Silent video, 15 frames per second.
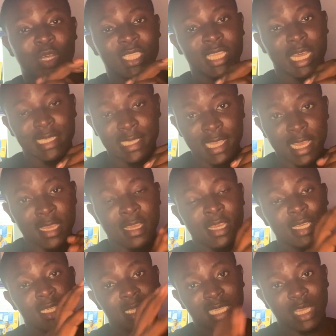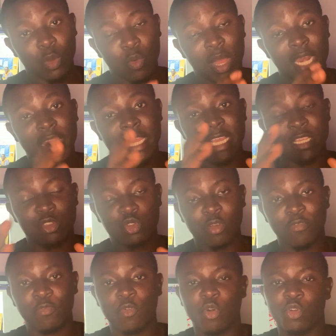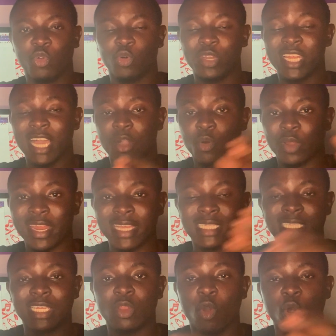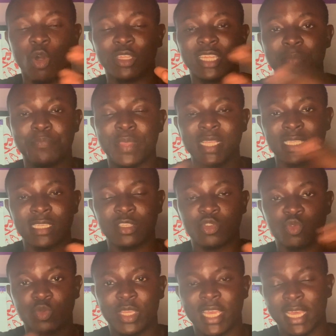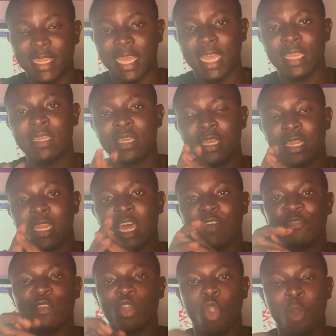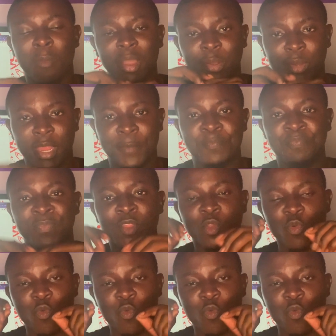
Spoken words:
What you say, Shatta Wale, Sofono, they are connecting all the pieces together now for your omission.